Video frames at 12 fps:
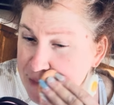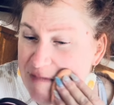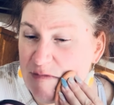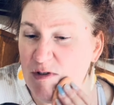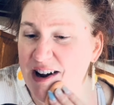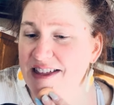
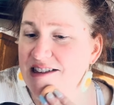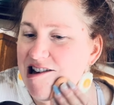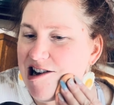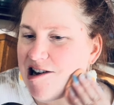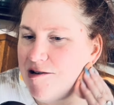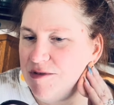with.
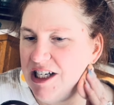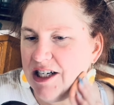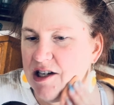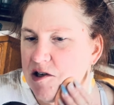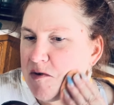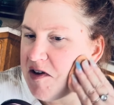You
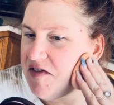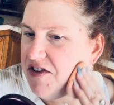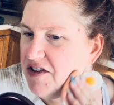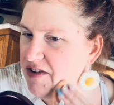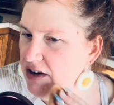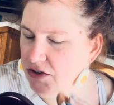know, if
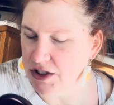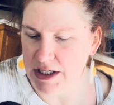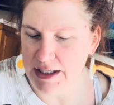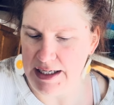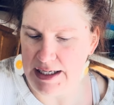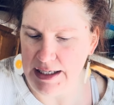you've ever
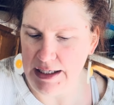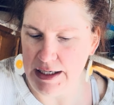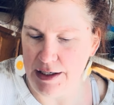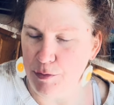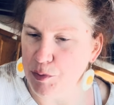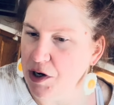done any
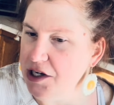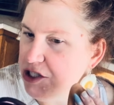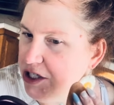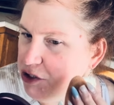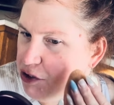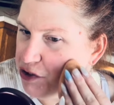kind of
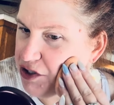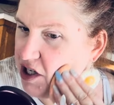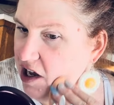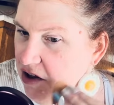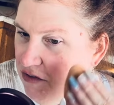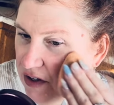projects
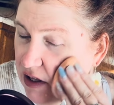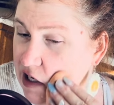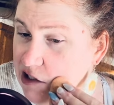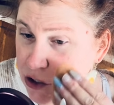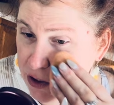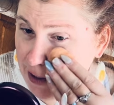yourself,
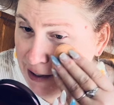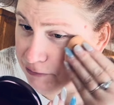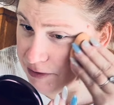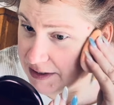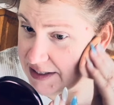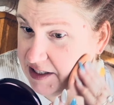unless you're like
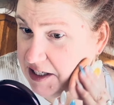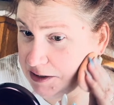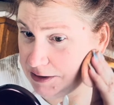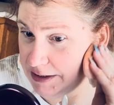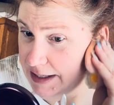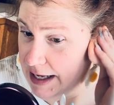really
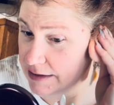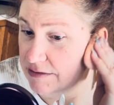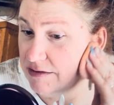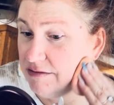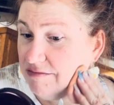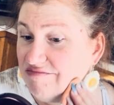skilled in that
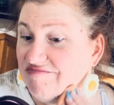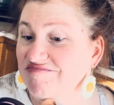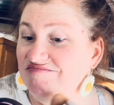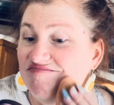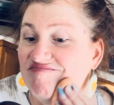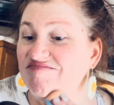
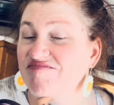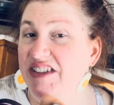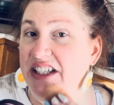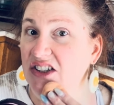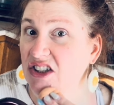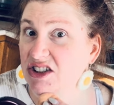
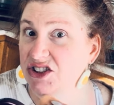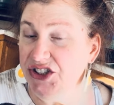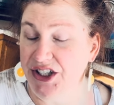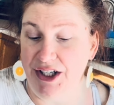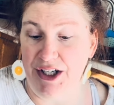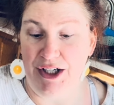field,
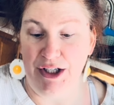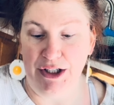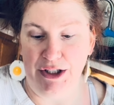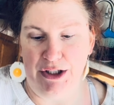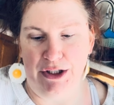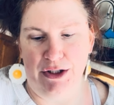
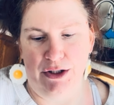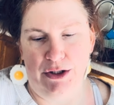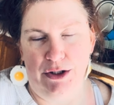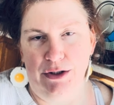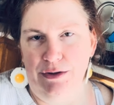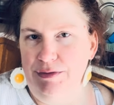
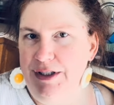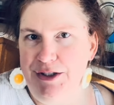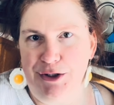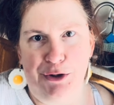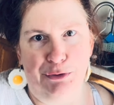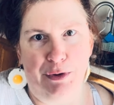
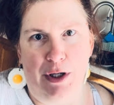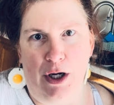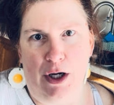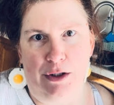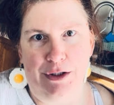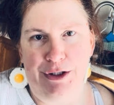things go
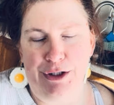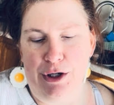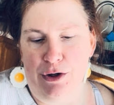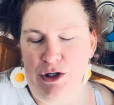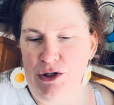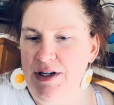wrong. You
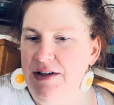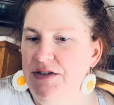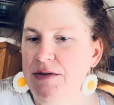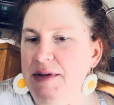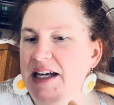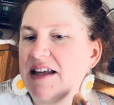know, you have
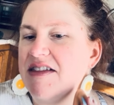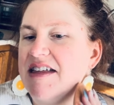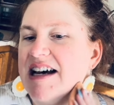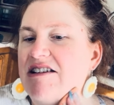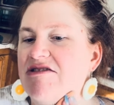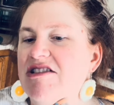to make
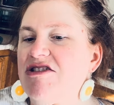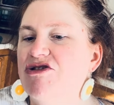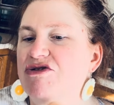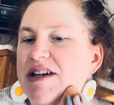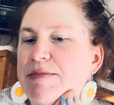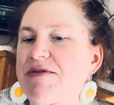1,000
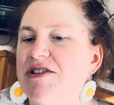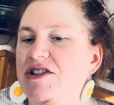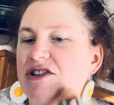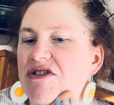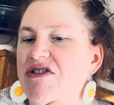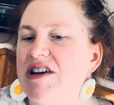trips
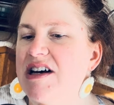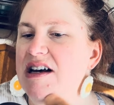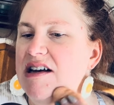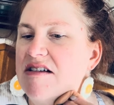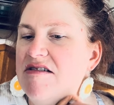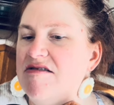to the